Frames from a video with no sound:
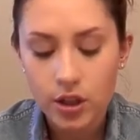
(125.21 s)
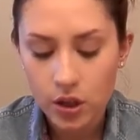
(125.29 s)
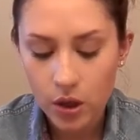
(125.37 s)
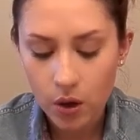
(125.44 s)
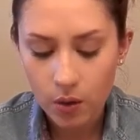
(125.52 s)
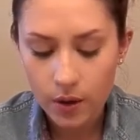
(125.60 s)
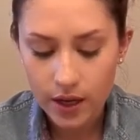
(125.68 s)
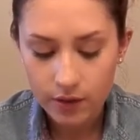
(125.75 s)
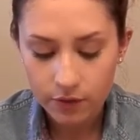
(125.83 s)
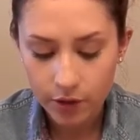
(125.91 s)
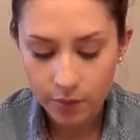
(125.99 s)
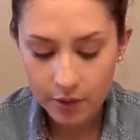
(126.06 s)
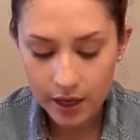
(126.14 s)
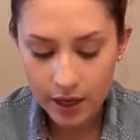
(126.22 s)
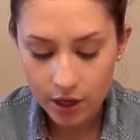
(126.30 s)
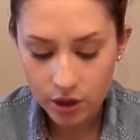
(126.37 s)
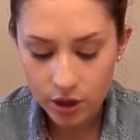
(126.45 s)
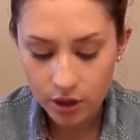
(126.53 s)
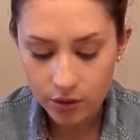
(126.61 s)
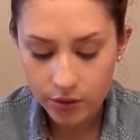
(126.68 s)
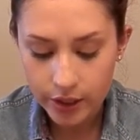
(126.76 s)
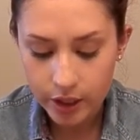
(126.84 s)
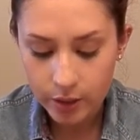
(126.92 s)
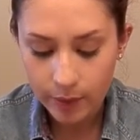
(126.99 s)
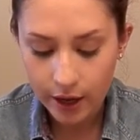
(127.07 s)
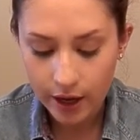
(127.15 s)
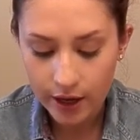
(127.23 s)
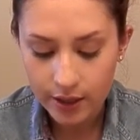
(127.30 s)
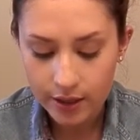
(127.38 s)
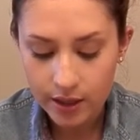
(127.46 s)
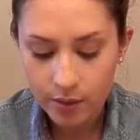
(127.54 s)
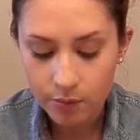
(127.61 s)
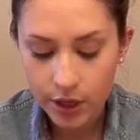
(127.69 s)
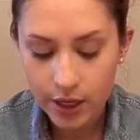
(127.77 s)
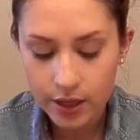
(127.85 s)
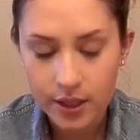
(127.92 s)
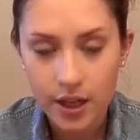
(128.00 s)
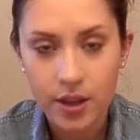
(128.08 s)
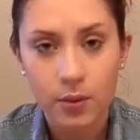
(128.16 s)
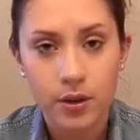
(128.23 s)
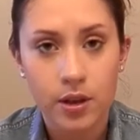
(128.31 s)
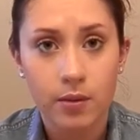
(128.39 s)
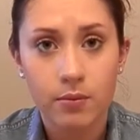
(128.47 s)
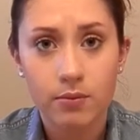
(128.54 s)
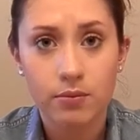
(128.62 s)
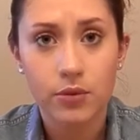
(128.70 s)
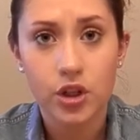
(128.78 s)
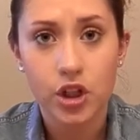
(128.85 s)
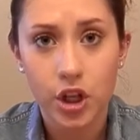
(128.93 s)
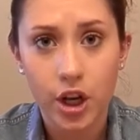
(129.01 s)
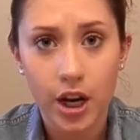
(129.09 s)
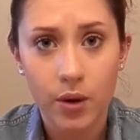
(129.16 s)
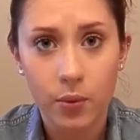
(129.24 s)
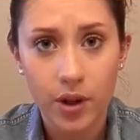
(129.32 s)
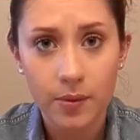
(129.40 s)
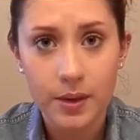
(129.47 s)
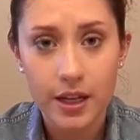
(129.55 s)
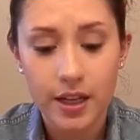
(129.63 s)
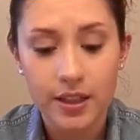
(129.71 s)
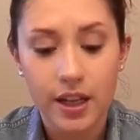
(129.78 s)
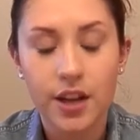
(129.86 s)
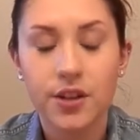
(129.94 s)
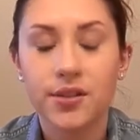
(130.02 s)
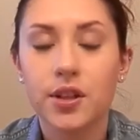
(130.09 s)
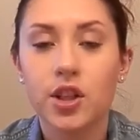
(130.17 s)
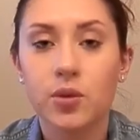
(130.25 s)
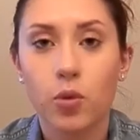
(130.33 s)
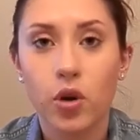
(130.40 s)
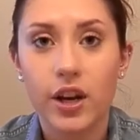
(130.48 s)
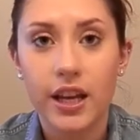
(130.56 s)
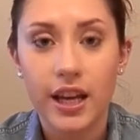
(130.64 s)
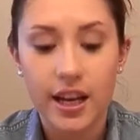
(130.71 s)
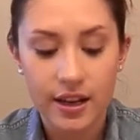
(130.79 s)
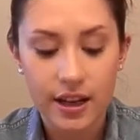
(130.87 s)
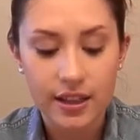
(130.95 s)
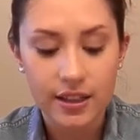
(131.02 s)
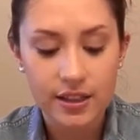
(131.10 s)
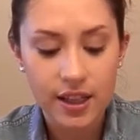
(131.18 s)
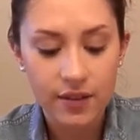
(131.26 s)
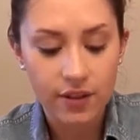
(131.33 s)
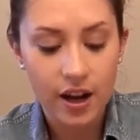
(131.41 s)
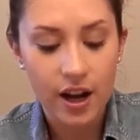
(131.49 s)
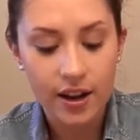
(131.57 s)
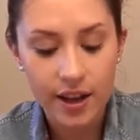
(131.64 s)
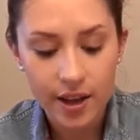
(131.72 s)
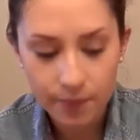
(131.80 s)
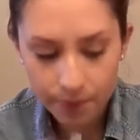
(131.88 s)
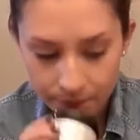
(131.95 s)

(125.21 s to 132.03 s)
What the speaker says: So for me, I should use this by December 18th, which I'm sure I will because I use this morning and night since I got it.